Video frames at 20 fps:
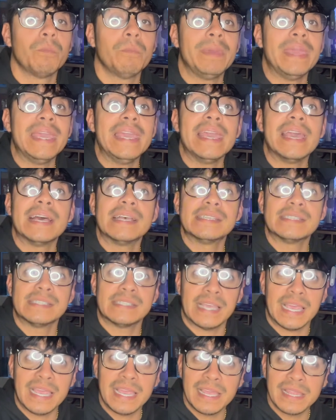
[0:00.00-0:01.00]

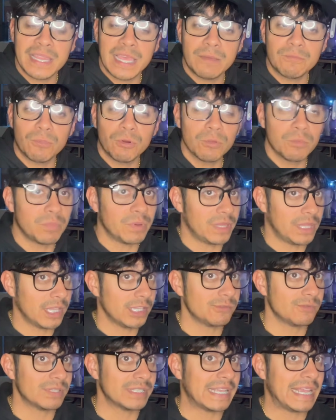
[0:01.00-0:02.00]
PSA label, but
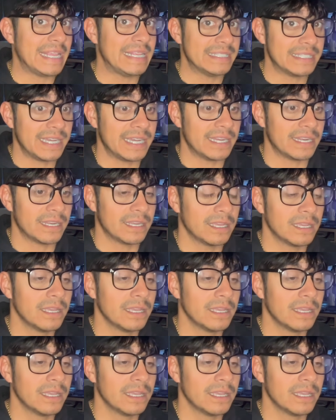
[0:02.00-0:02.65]
this was a 10.